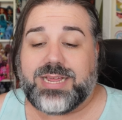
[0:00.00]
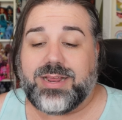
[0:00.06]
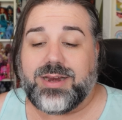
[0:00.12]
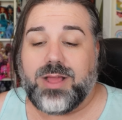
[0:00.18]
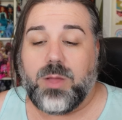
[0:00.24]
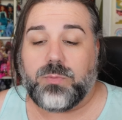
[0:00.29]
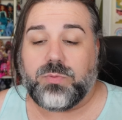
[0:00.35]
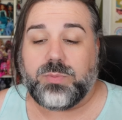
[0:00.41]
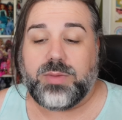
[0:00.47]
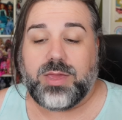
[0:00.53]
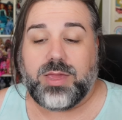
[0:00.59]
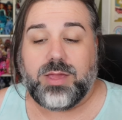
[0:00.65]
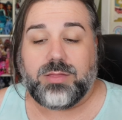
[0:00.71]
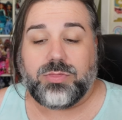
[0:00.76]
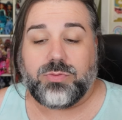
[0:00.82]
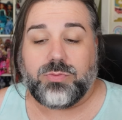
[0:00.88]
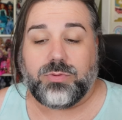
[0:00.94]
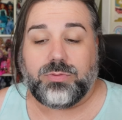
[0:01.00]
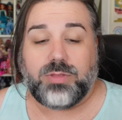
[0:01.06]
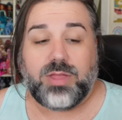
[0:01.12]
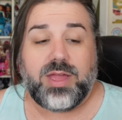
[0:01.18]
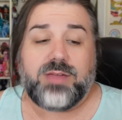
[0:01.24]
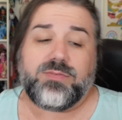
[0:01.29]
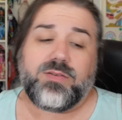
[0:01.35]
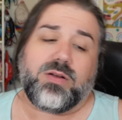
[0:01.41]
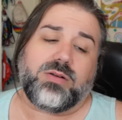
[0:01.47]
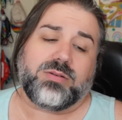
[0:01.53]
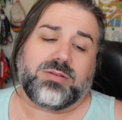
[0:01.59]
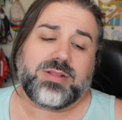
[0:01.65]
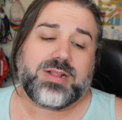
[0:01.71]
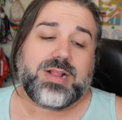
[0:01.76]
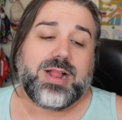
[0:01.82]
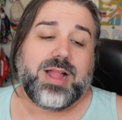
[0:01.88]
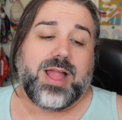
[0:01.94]
It helps." me get through life. Oh,
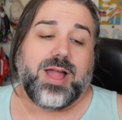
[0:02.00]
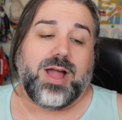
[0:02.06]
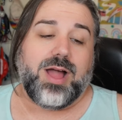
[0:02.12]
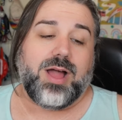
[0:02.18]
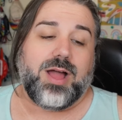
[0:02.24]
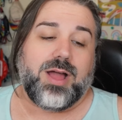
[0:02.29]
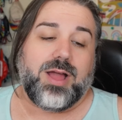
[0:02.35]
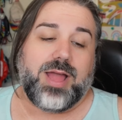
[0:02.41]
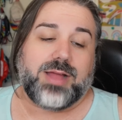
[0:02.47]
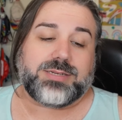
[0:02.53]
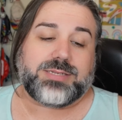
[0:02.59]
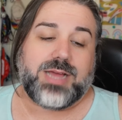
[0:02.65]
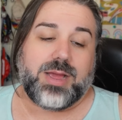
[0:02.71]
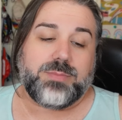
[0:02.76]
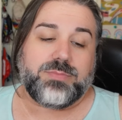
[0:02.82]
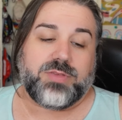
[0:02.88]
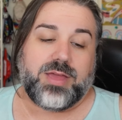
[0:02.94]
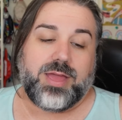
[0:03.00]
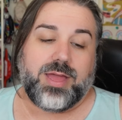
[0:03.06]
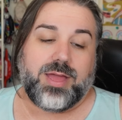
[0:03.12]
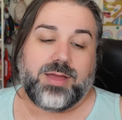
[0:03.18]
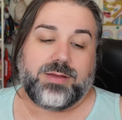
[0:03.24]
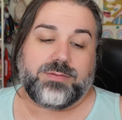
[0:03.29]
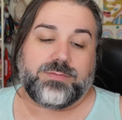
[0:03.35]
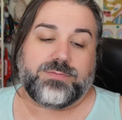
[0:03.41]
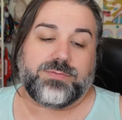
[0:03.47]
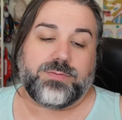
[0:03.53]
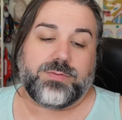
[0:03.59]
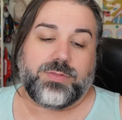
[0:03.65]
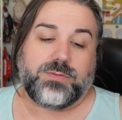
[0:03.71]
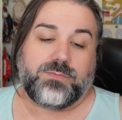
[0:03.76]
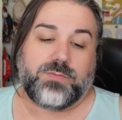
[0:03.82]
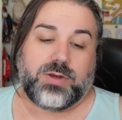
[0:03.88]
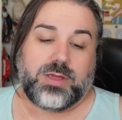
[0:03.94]
uh, at times I have
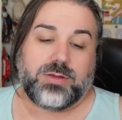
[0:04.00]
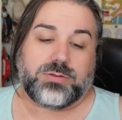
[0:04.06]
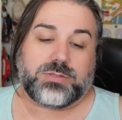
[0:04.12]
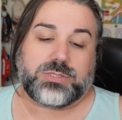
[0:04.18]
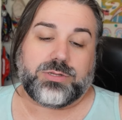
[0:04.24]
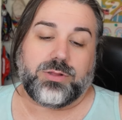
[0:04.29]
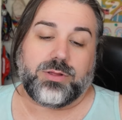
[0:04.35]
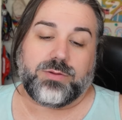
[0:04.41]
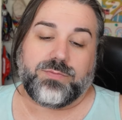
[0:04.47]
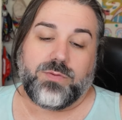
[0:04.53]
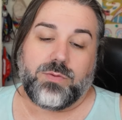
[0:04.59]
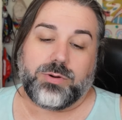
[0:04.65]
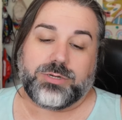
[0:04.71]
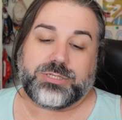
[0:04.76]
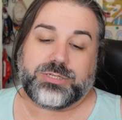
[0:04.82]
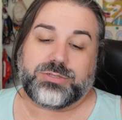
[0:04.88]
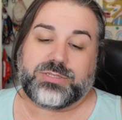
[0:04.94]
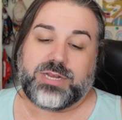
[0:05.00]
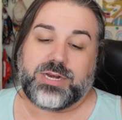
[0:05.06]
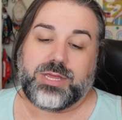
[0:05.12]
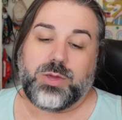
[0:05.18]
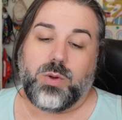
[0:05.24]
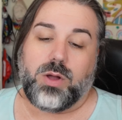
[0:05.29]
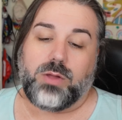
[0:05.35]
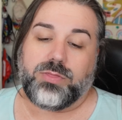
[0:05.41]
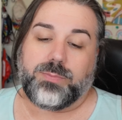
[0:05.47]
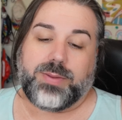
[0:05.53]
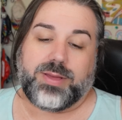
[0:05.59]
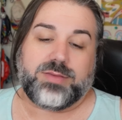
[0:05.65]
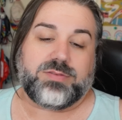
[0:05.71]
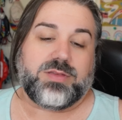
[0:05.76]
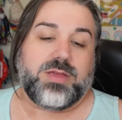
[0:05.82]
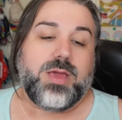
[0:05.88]
the videos to look forward to, sending you all the best.